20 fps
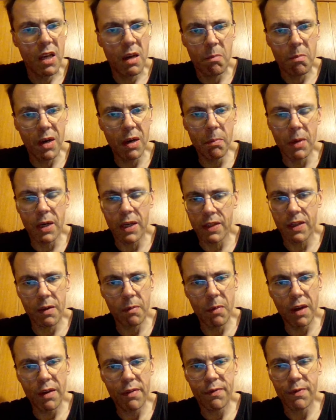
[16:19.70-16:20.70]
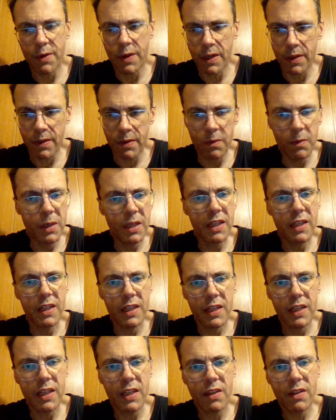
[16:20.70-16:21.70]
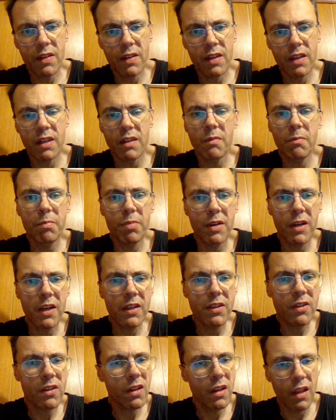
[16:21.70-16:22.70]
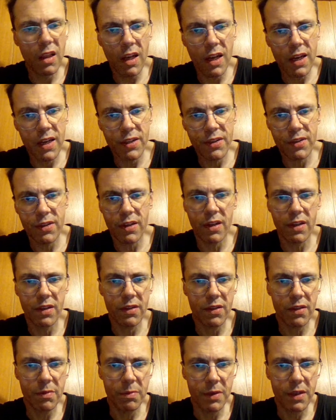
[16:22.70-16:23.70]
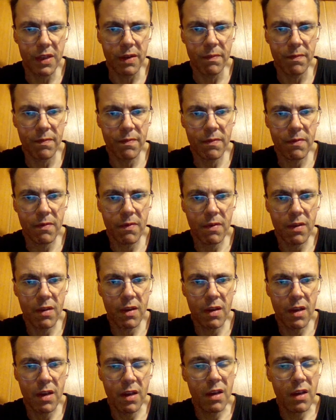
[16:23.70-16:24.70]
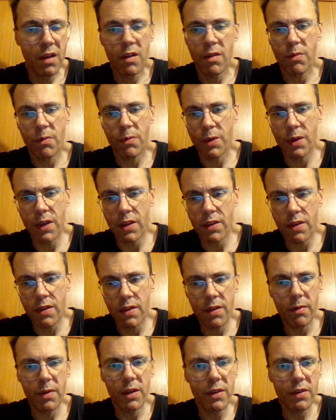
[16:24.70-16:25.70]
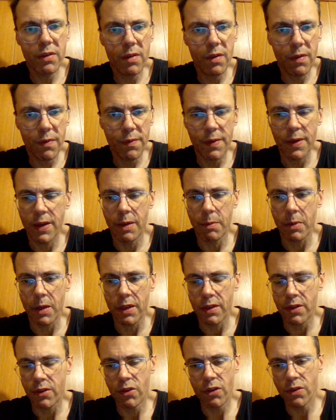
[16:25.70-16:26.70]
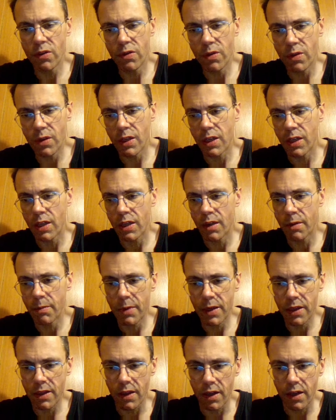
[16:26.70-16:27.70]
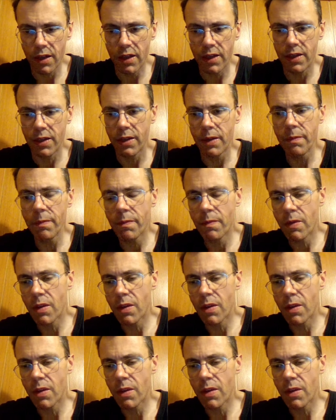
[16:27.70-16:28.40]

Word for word: my mother and my father went ahead and pressed lies against me with the rest of the family. Just today I met the lady